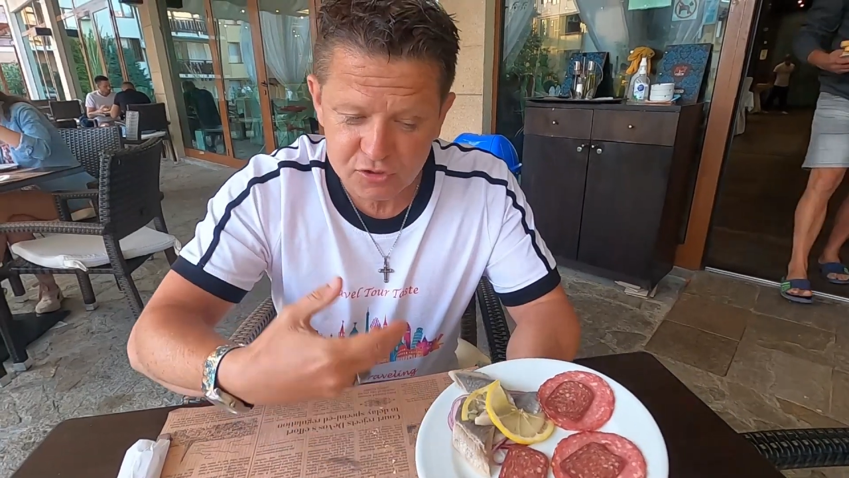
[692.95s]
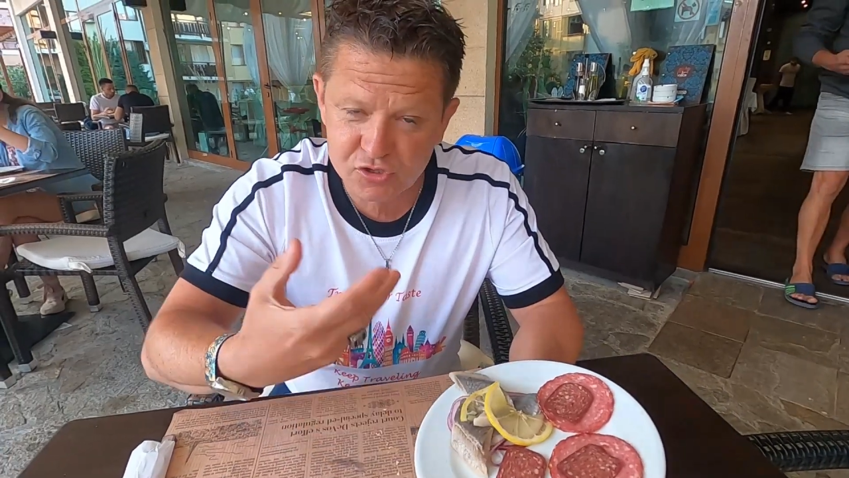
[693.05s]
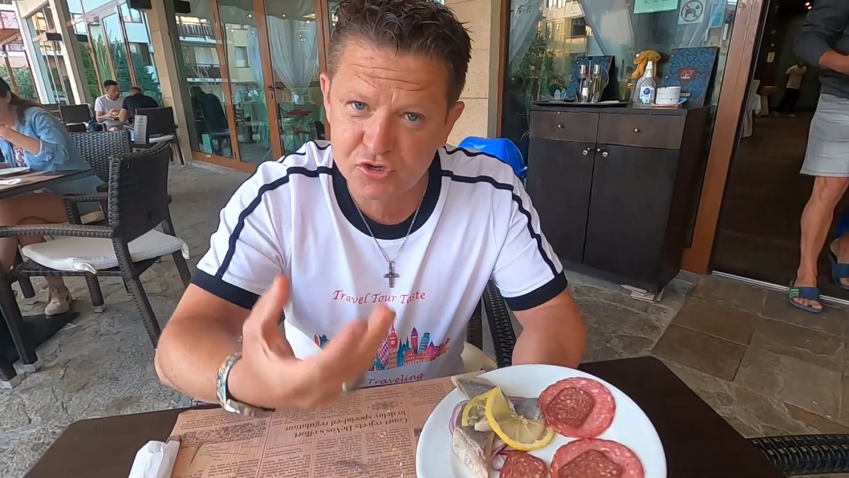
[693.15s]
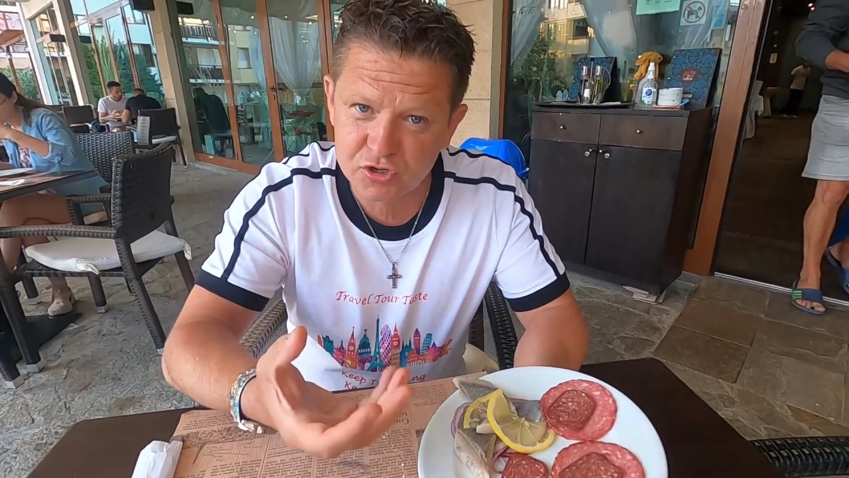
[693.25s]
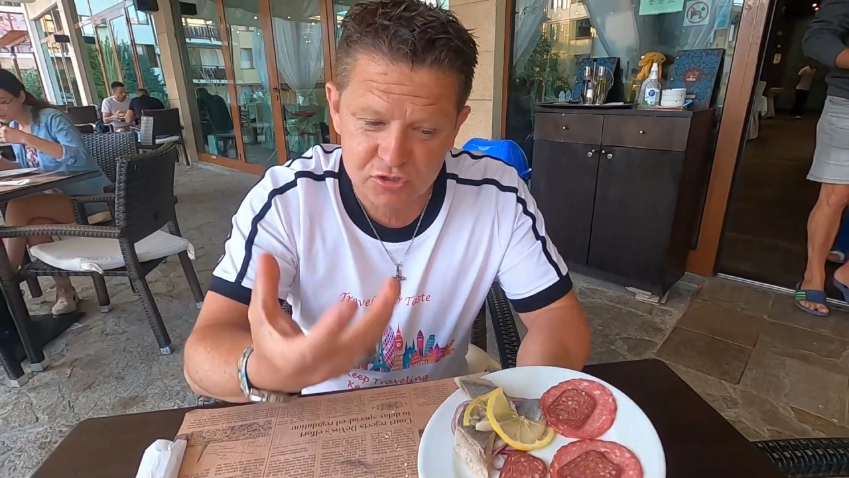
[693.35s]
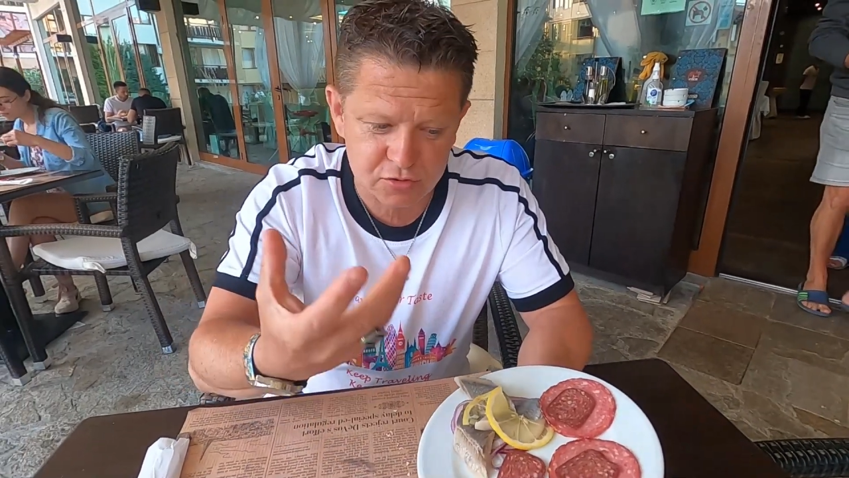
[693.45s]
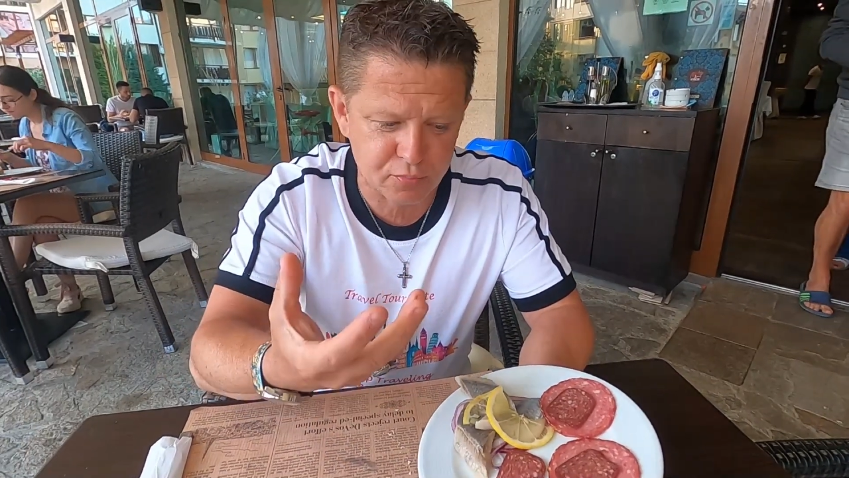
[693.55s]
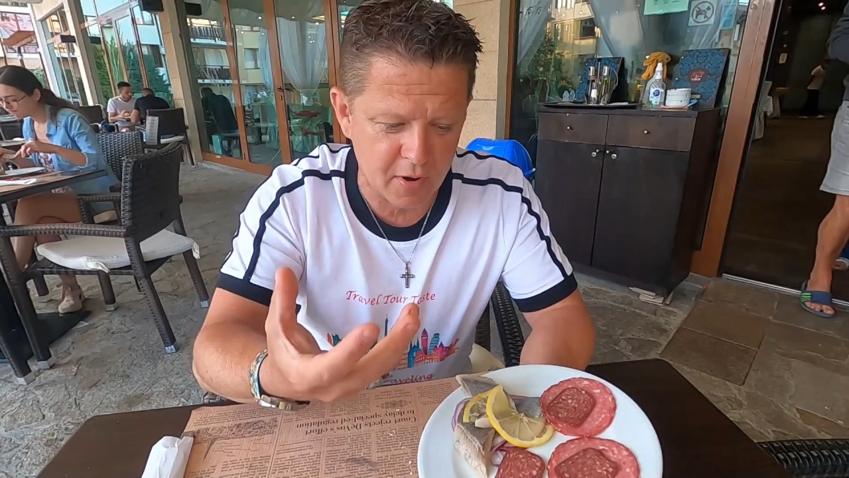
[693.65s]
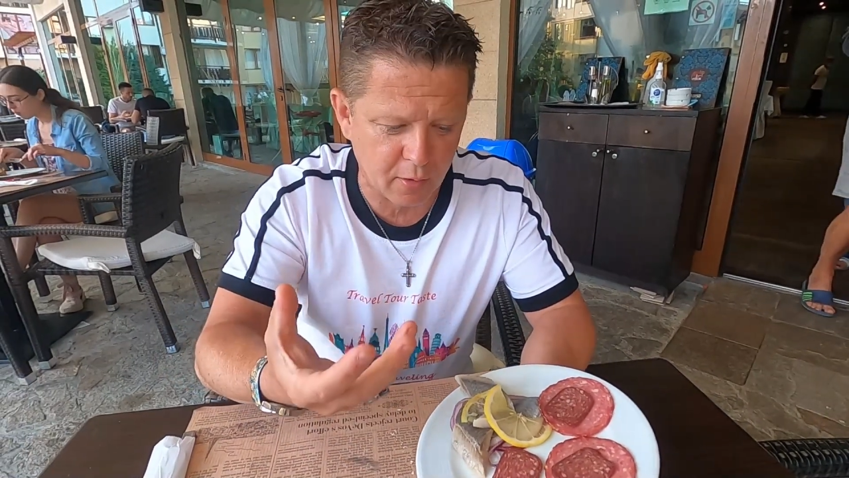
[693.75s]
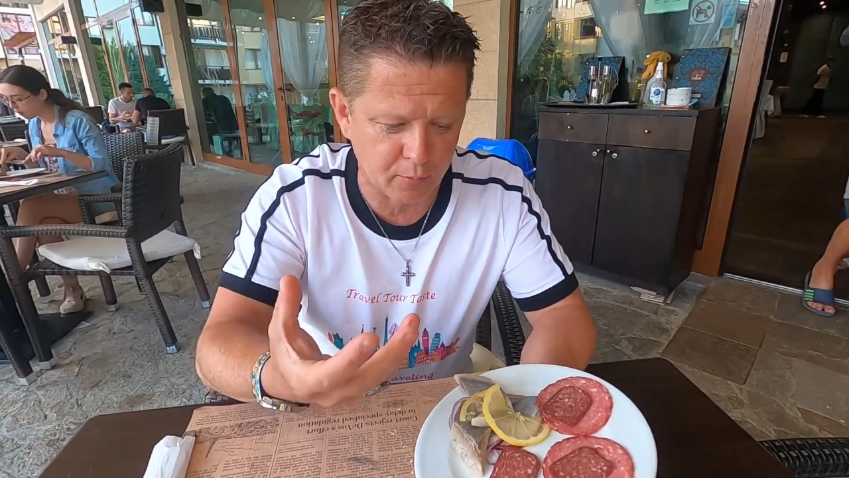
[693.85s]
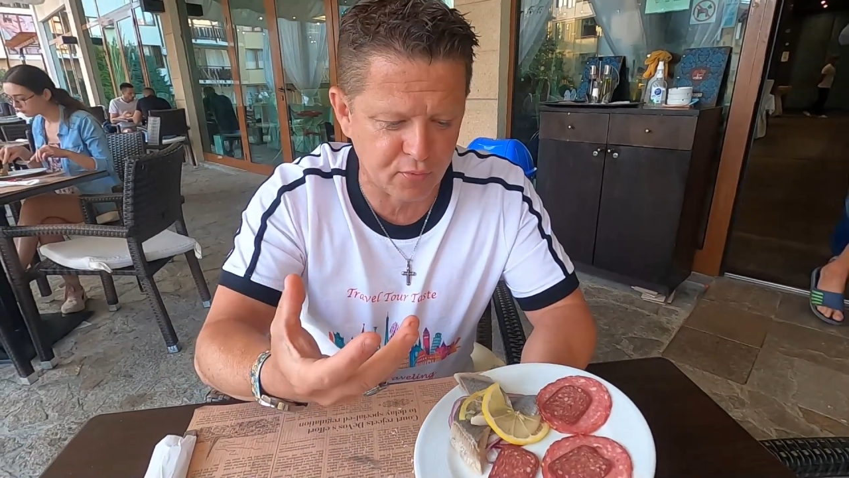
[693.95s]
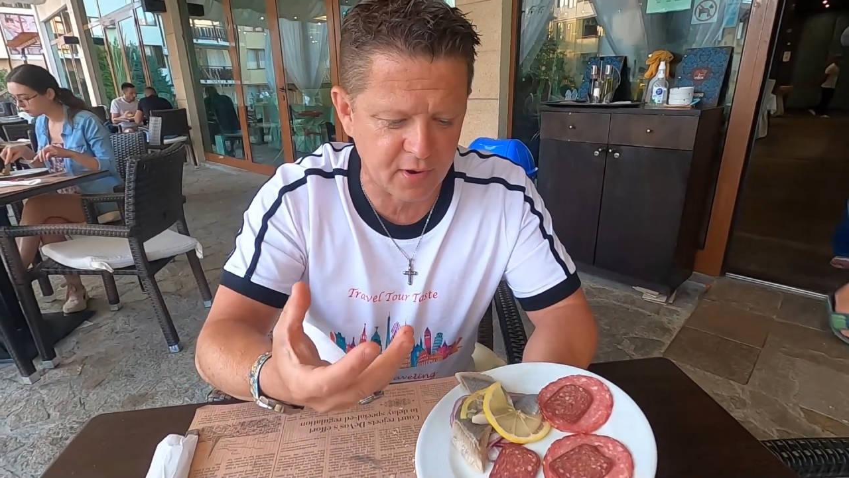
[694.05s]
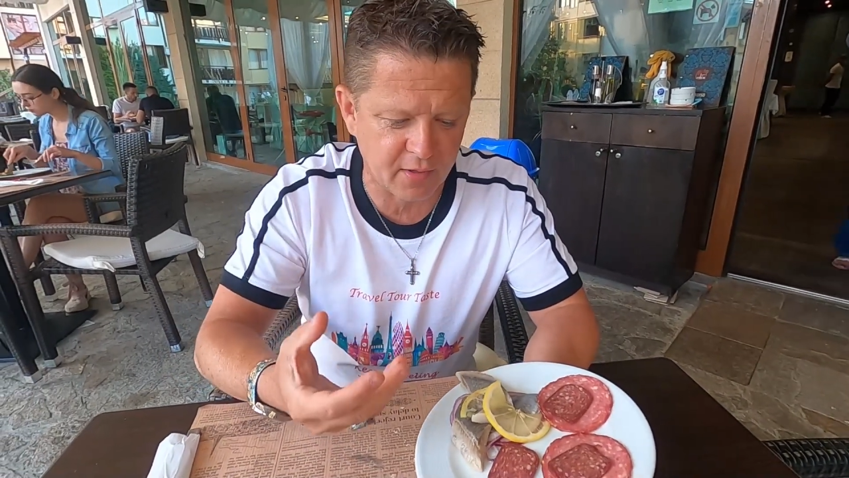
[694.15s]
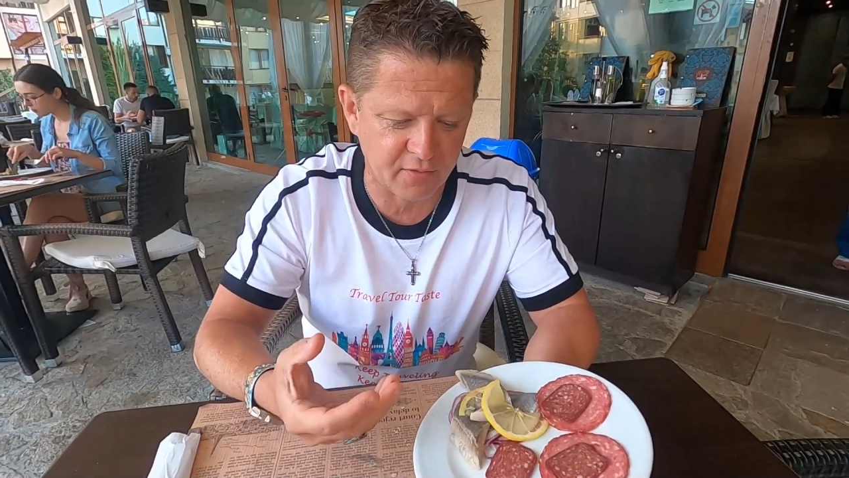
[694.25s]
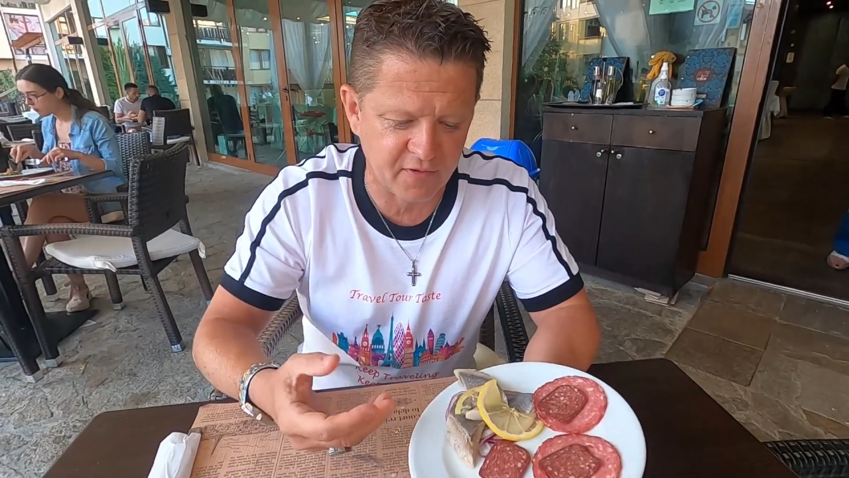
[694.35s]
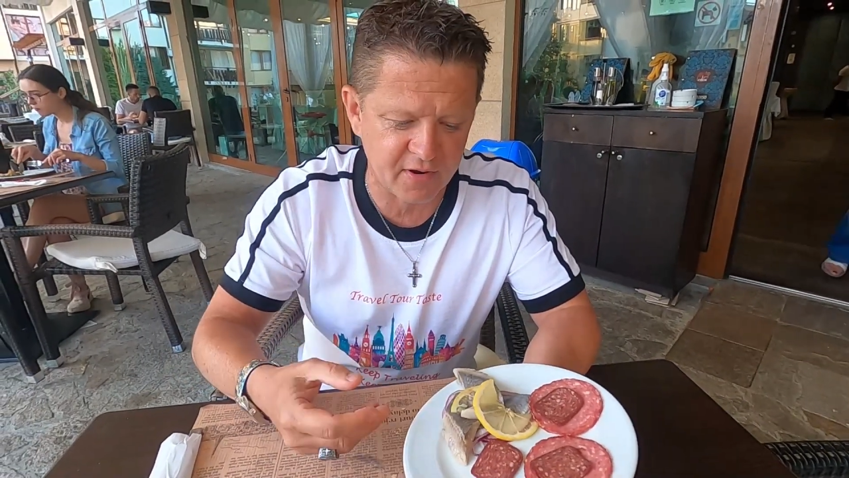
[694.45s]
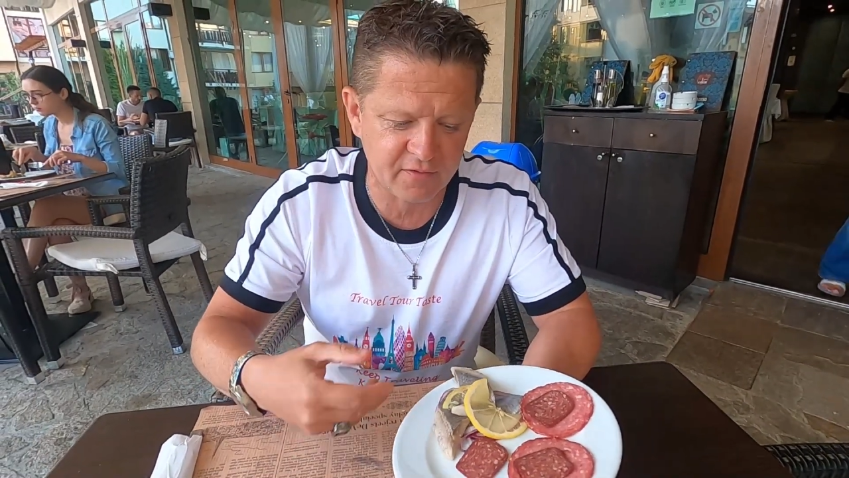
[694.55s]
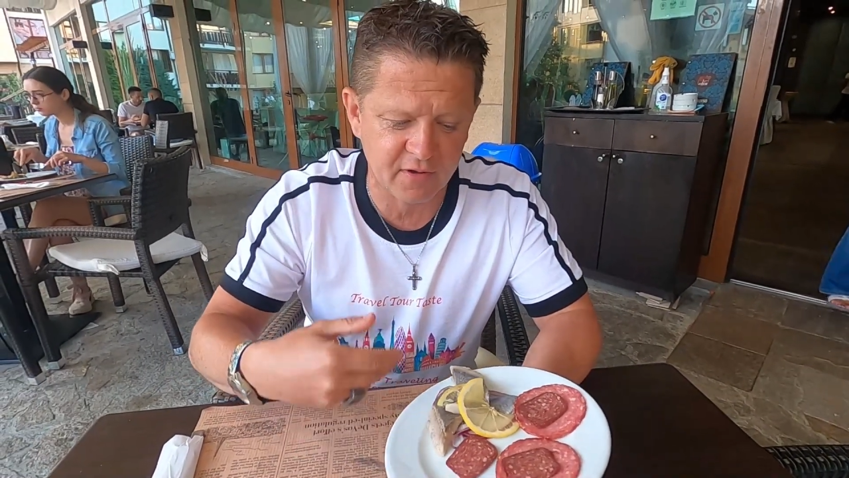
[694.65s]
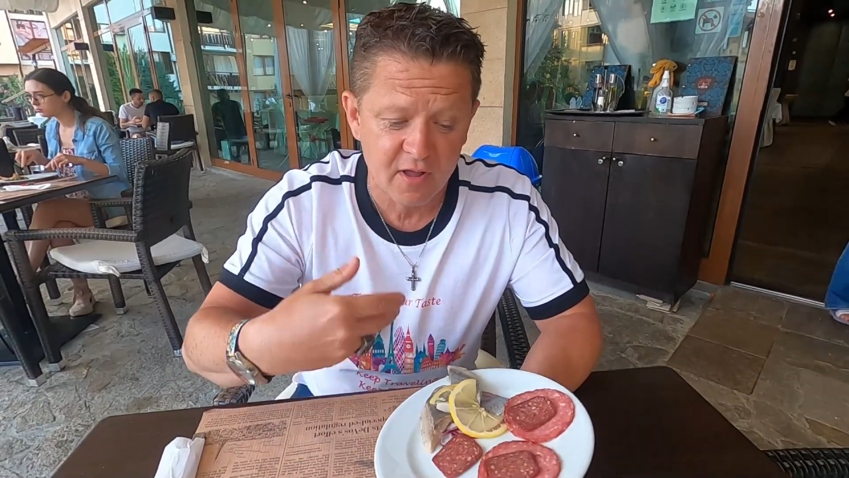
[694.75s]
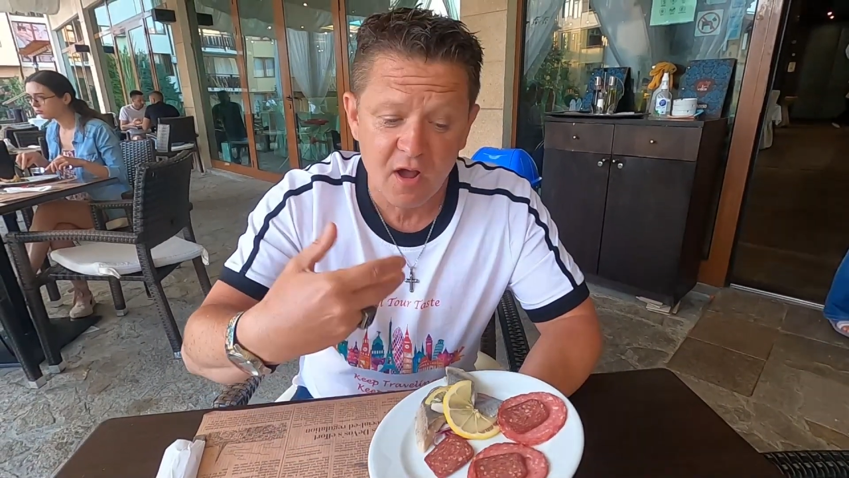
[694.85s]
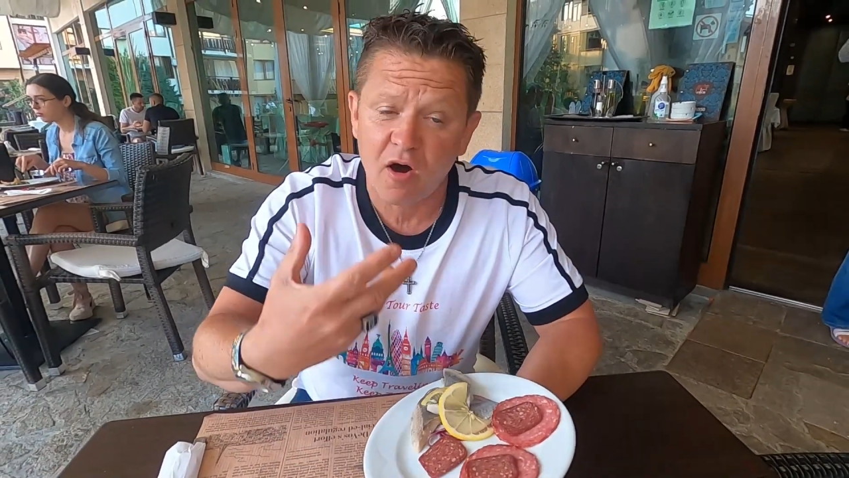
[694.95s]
just to help bring out the flavour.